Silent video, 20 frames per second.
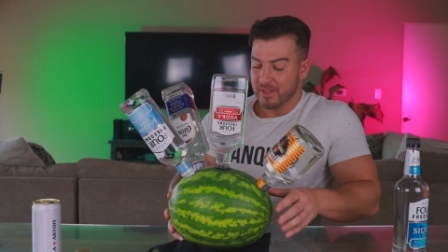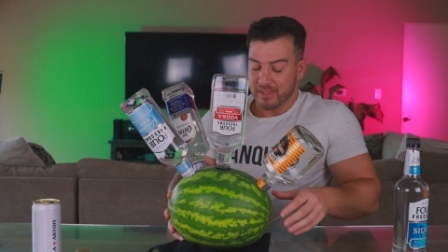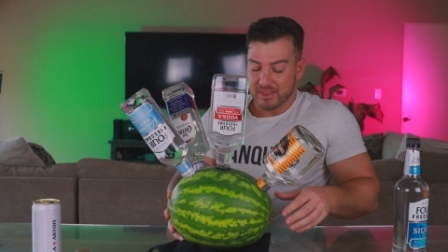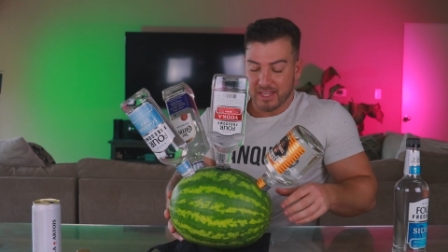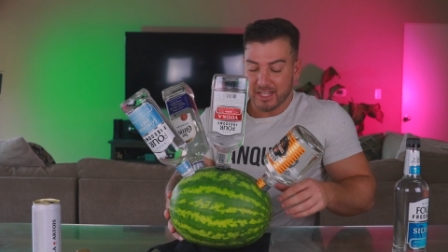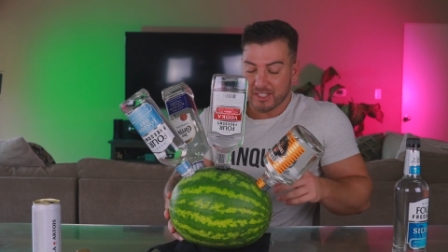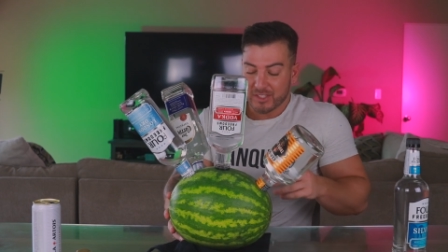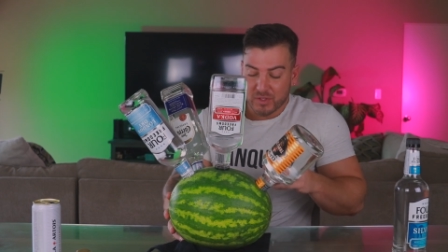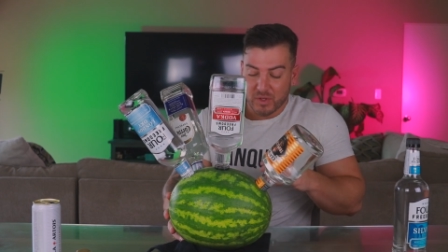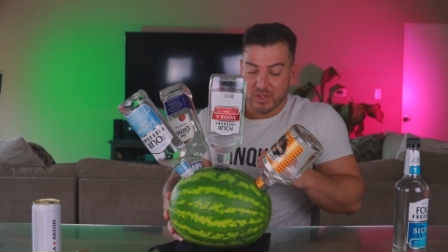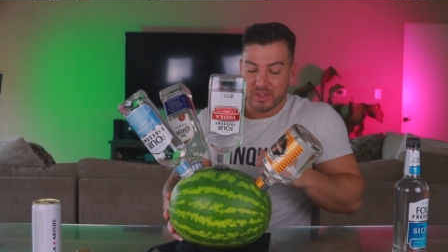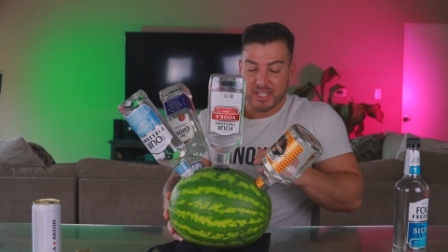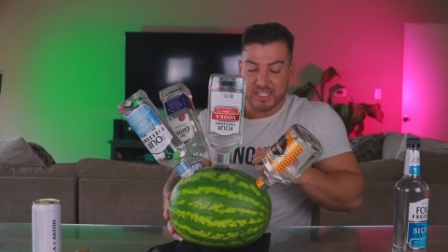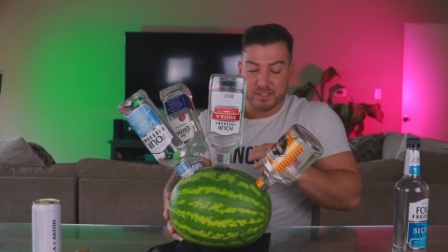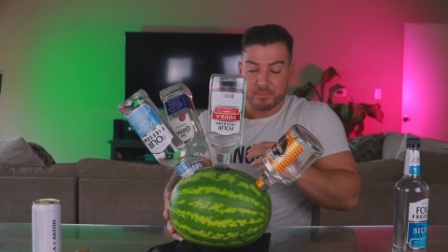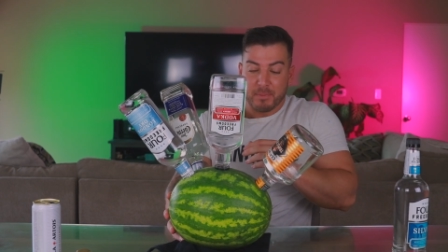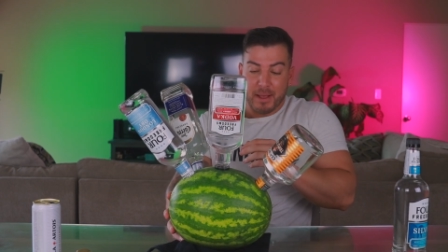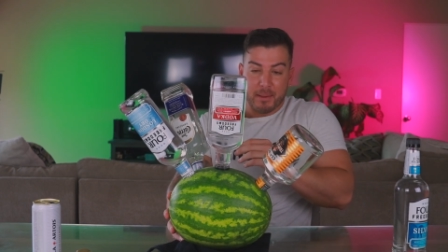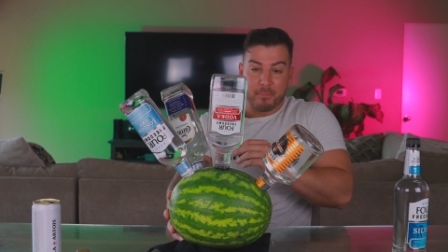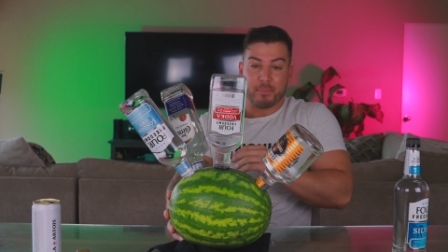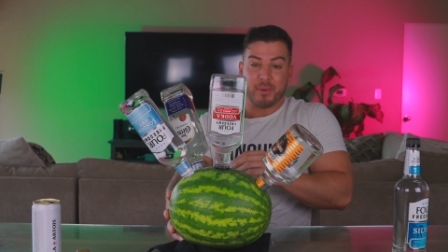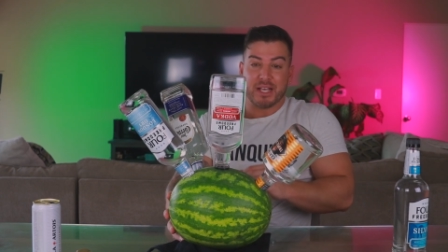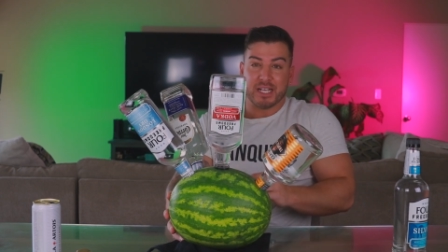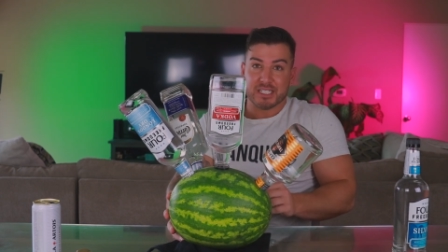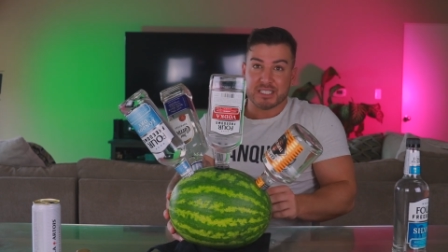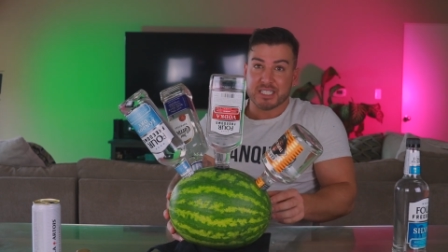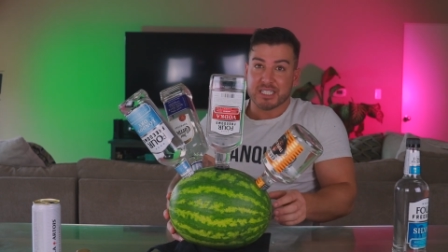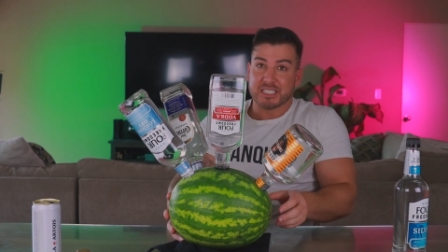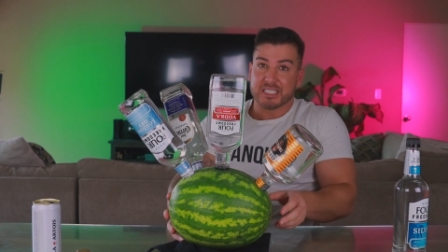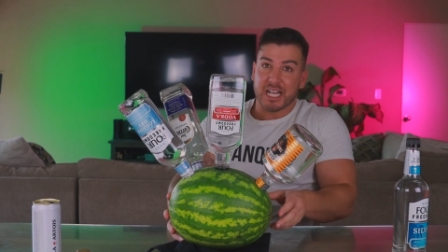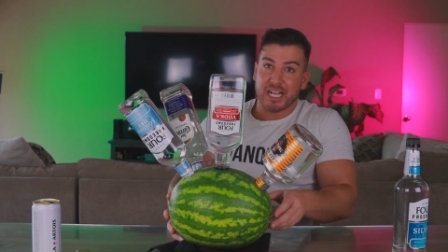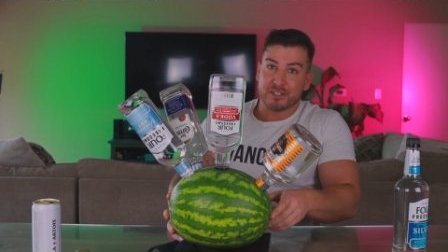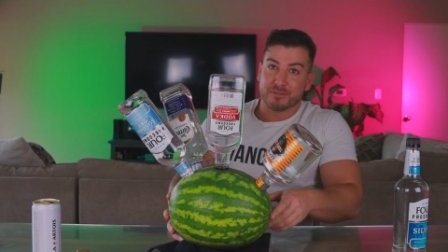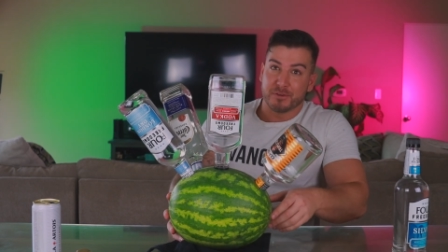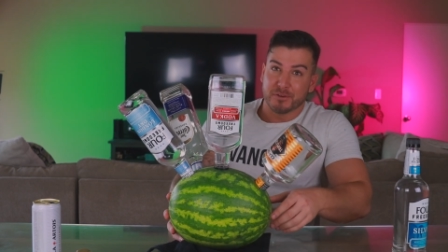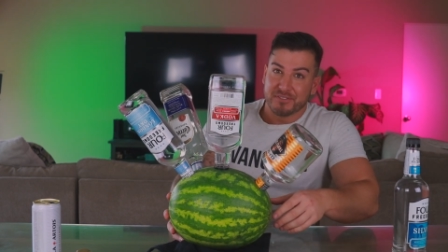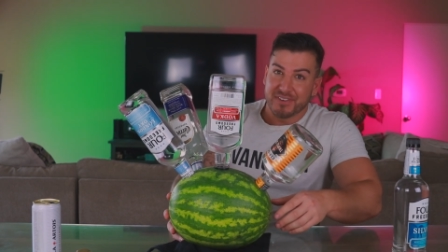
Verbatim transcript: this this might be a successful